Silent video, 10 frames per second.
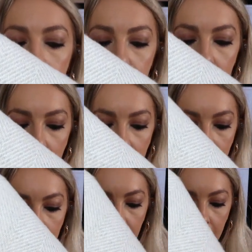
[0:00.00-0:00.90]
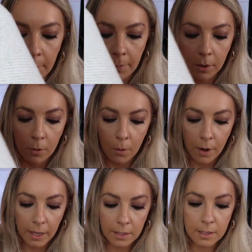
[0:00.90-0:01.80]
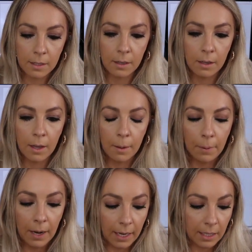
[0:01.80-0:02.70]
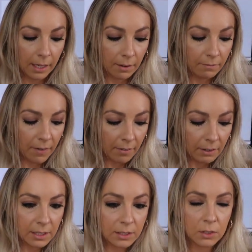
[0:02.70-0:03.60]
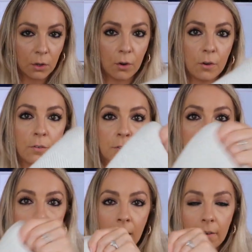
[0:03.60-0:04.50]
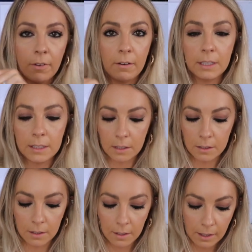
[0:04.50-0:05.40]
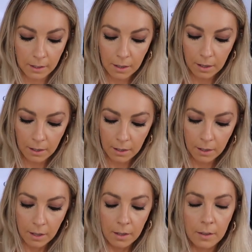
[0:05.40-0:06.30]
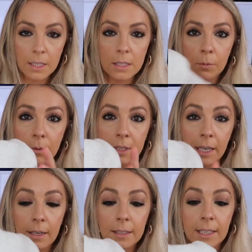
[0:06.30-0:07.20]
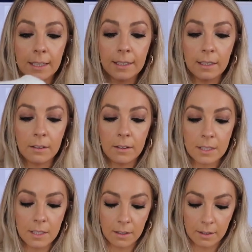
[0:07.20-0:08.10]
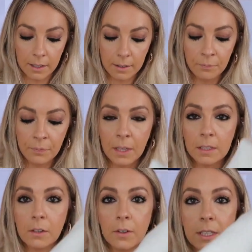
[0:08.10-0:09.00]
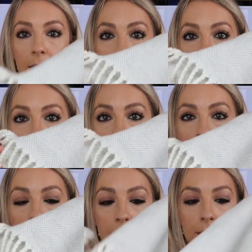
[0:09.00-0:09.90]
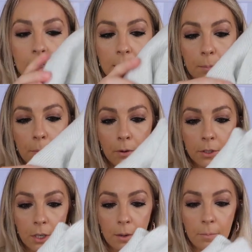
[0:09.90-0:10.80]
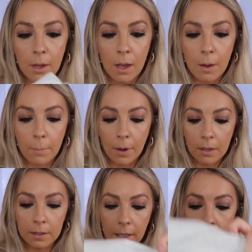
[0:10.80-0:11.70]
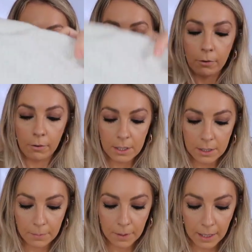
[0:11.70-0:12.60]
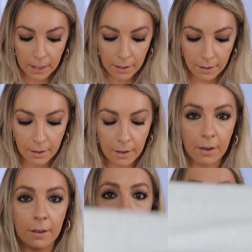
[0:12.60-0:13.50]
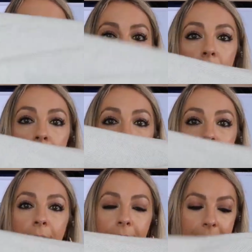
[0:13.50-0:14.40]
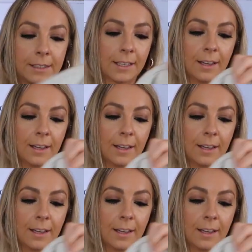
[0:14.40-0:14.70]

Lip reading: grey, but quite plain. Again, very soft and very subtle in colour. This was again $16.99. It's got the tassel details again at the bottom, but incredibly large size-wise.